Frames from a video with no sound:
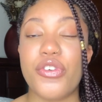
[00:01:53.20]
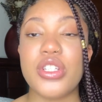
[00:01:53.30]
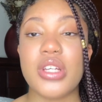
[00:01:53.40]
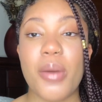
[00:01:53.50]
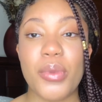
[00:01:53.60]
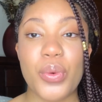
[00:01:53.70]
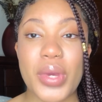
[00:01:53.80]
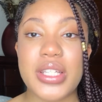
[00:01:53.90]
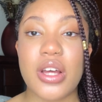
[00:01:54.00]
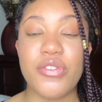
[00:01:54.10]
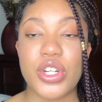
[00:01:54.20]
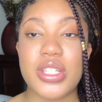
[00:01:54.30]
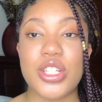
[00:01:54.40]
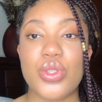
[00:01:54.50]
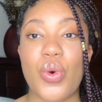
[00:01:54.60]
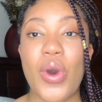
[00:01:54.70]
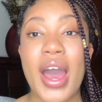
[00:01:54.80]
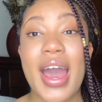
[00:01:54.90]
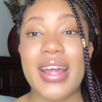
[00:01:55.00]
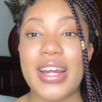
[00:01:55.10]
couple of weeks of nursing school,
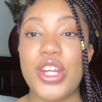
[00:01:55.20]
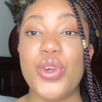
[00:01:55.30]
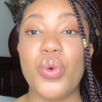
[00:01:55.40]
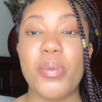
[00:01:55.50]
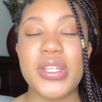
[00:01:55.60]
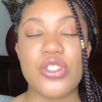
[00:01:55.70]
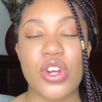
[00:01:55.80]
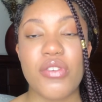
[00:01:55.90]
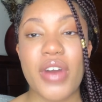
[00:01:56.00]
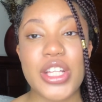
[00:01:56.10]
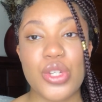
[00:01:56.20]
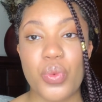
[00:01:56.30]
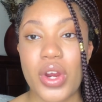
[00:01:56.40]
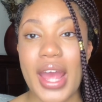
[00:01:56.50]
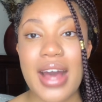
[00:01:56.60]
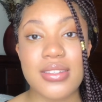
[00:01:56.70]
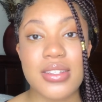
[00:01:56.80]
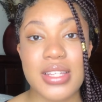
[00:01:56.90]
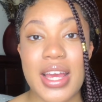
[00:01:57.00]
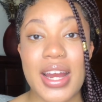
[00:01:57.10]
and then you will be certified to work as a
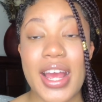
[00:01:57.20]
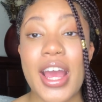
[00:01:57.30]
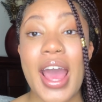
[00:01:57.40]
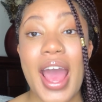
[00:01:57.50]
CNA.